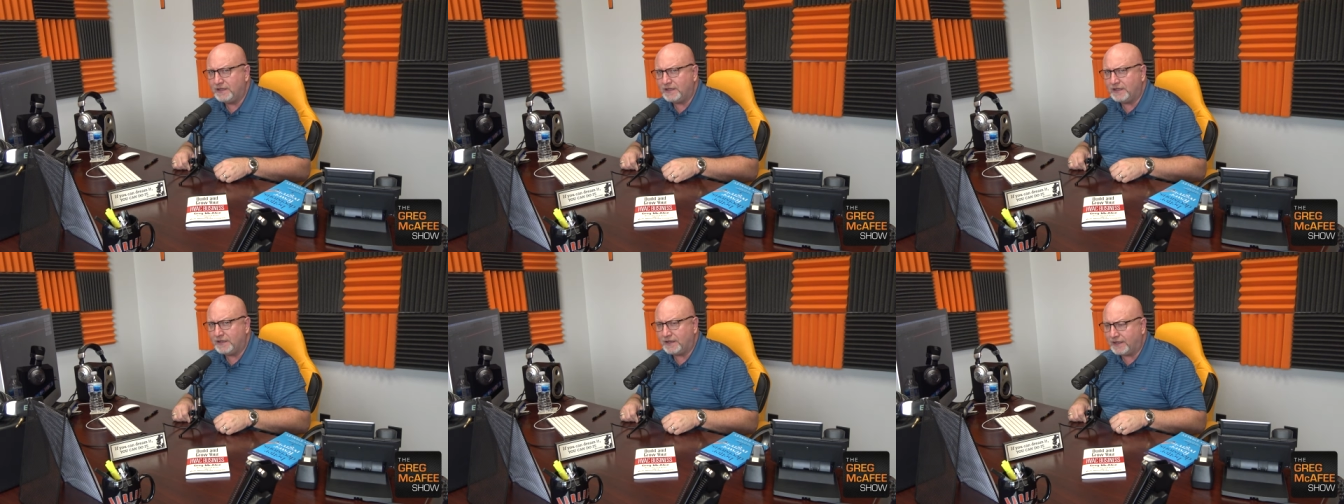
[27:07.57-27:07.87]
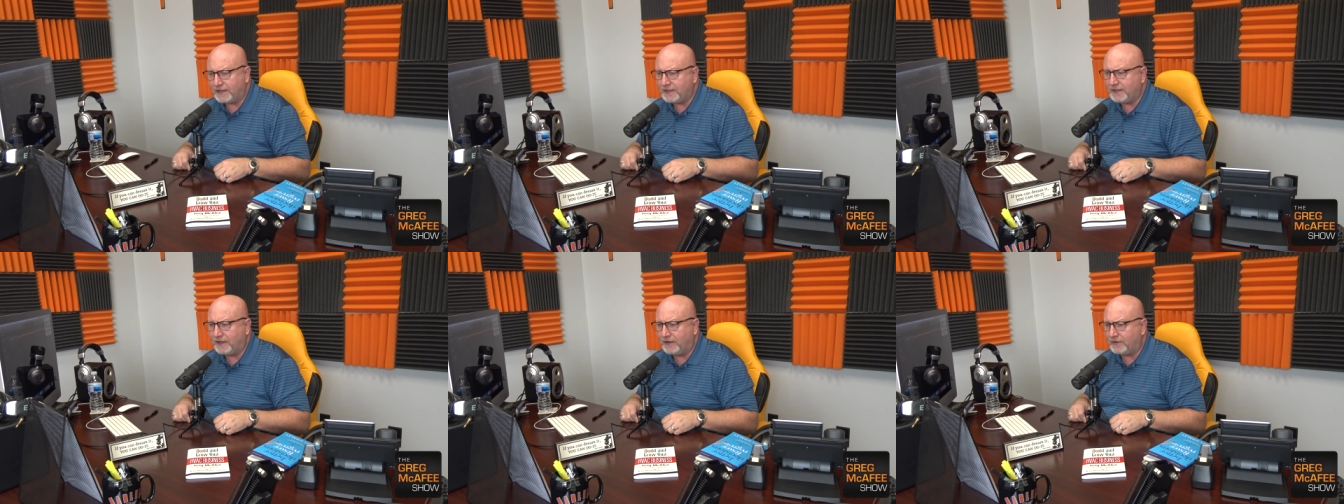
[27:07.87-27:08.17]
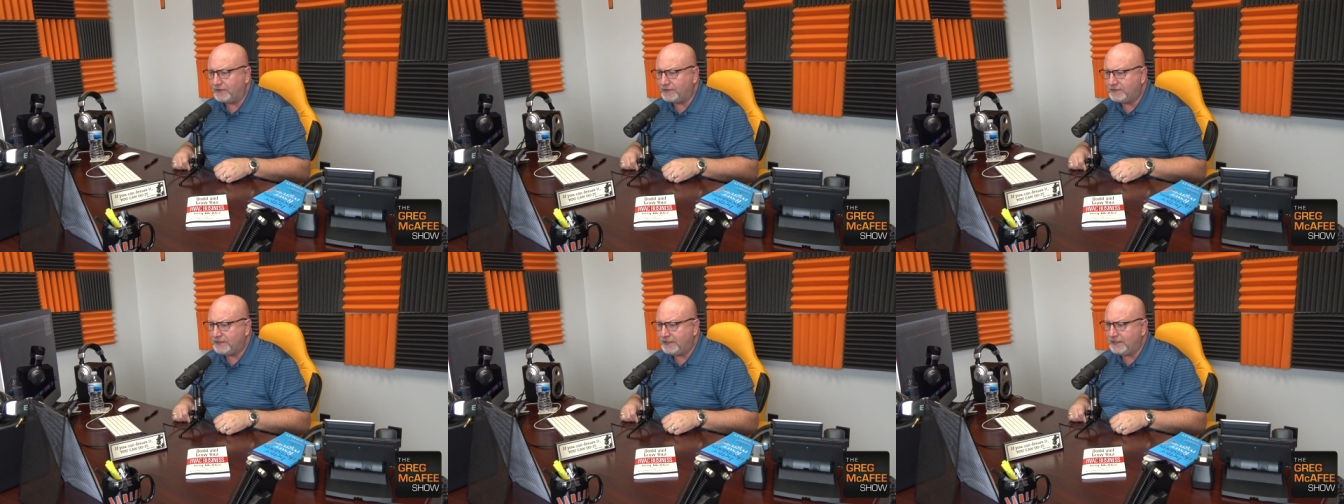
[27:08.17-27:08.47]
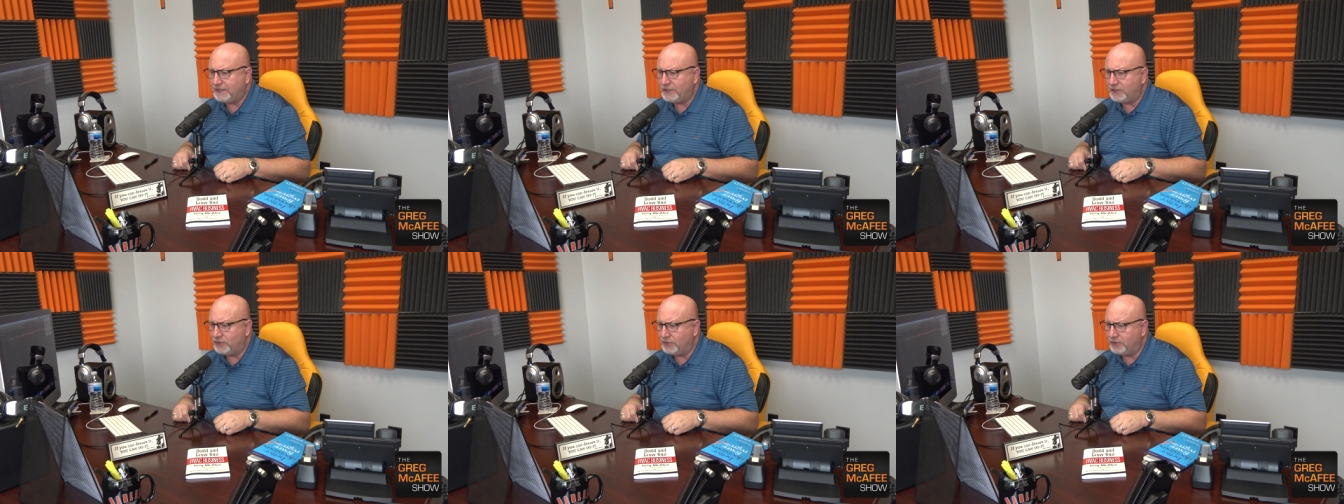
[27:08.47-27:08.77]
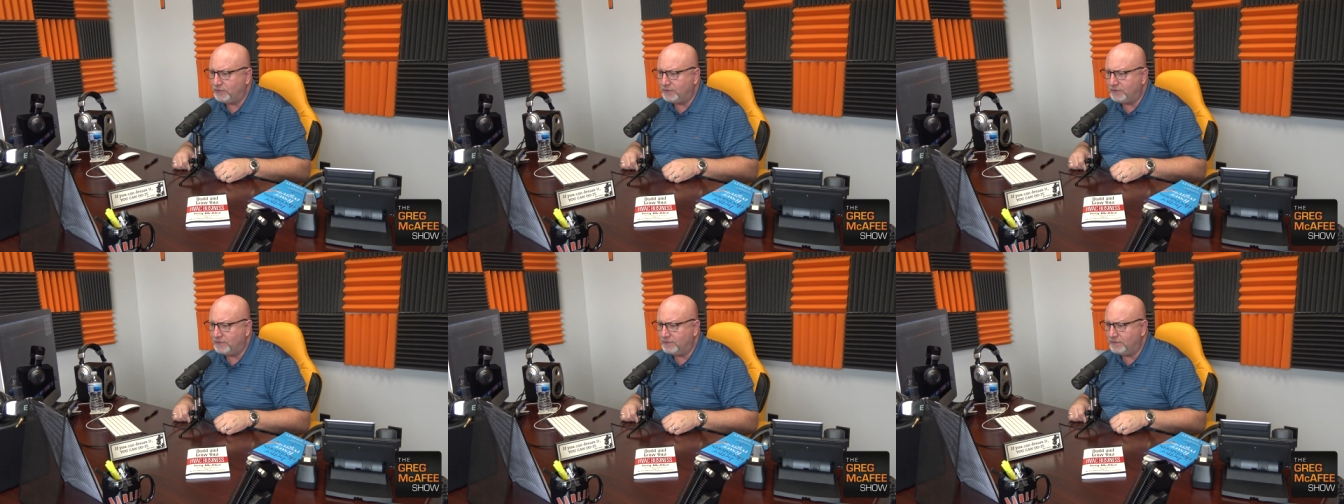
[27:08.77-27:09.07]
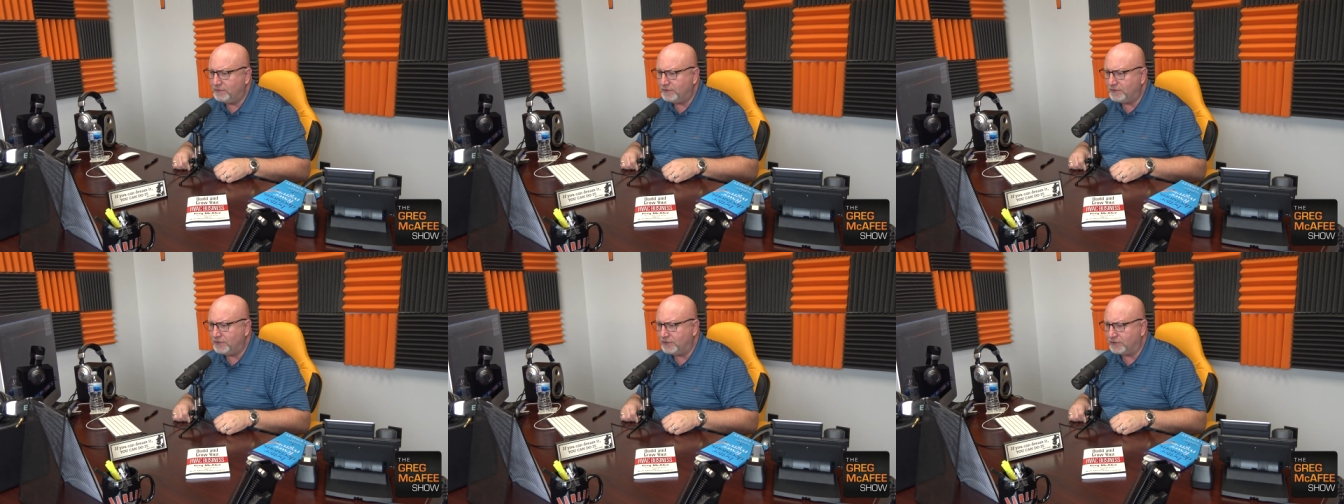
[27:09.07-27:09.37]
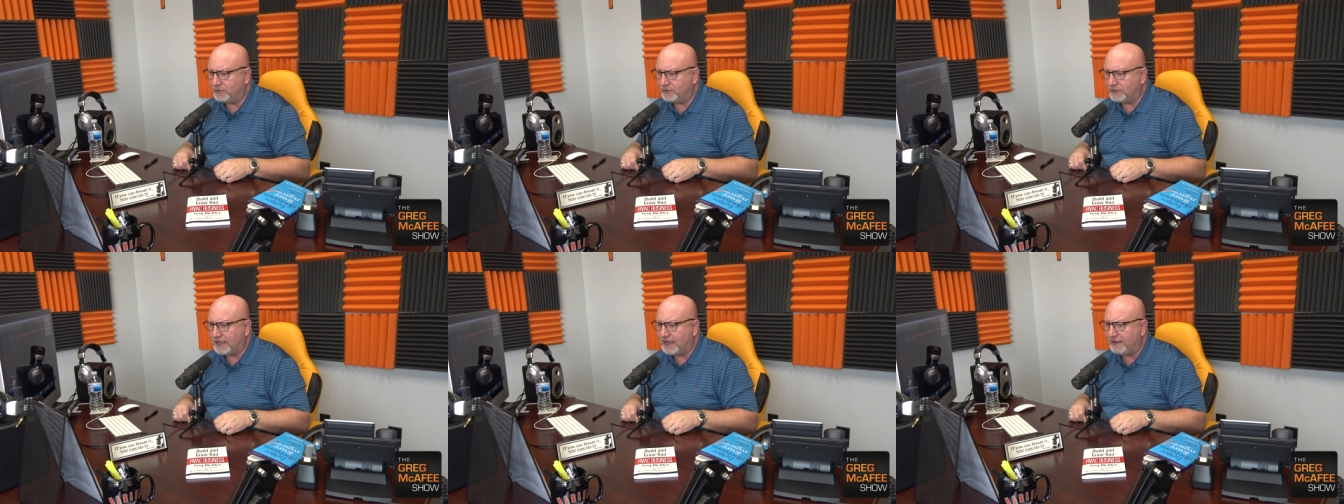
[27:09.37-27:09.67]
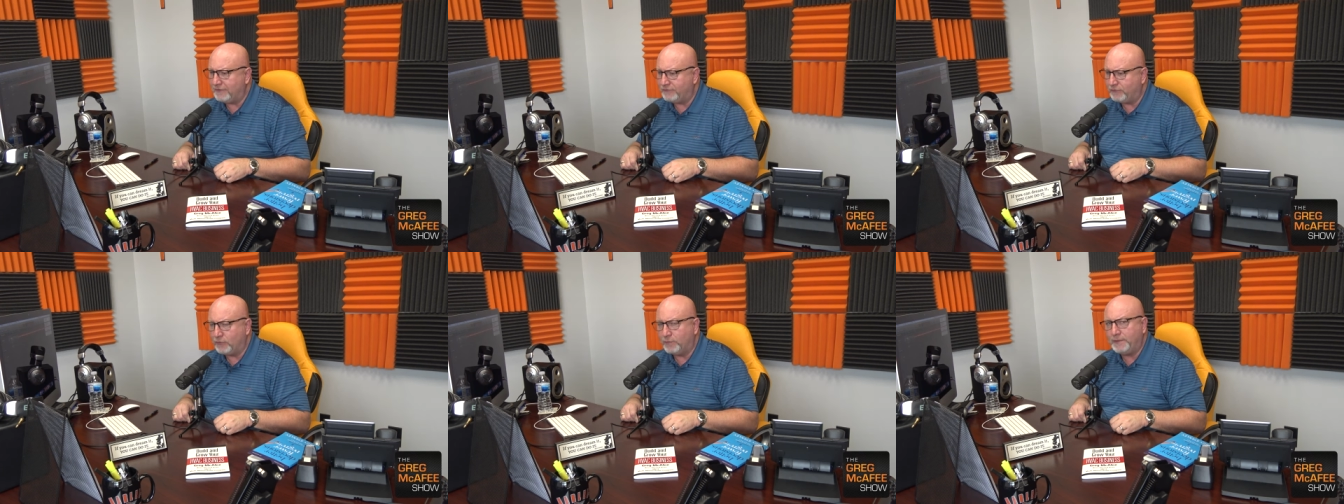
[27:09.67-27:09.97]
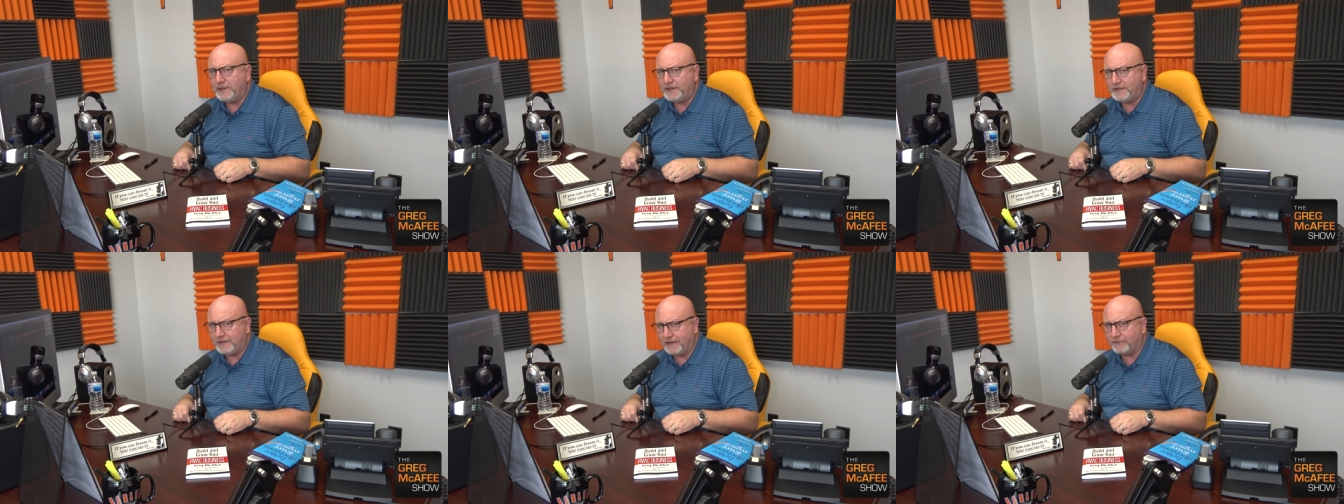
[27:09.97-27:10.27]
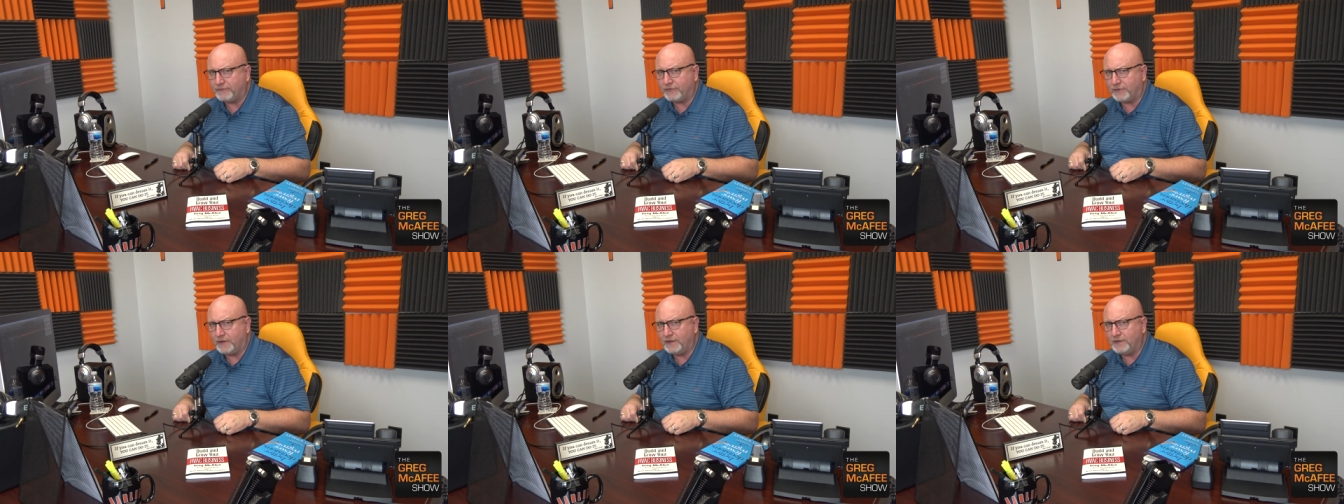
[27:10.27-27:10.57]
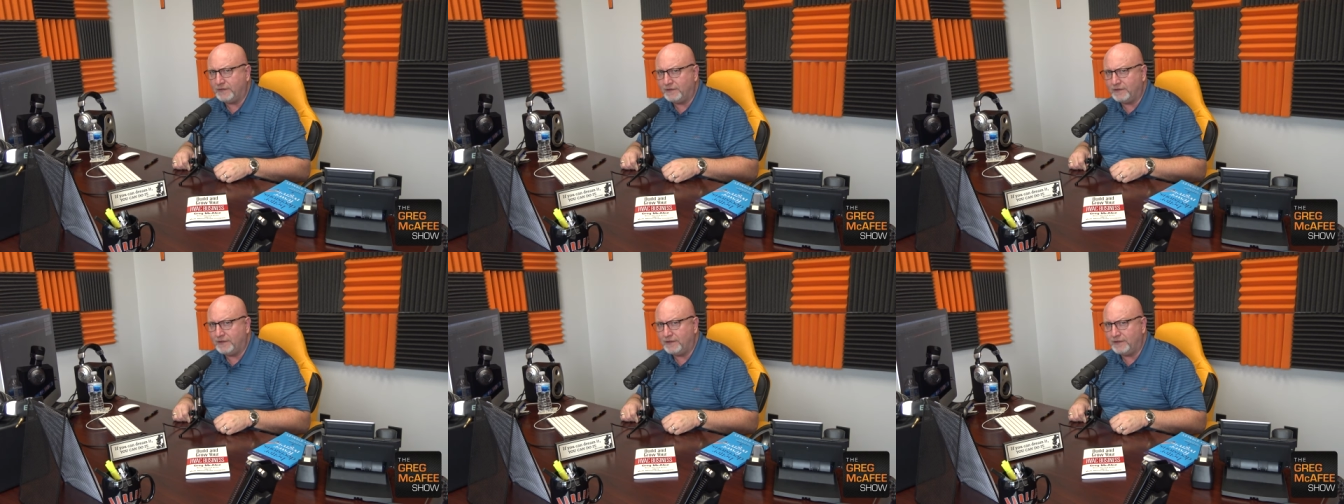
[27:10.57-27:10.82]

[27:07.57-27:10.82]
And I guarantee you, your life will be different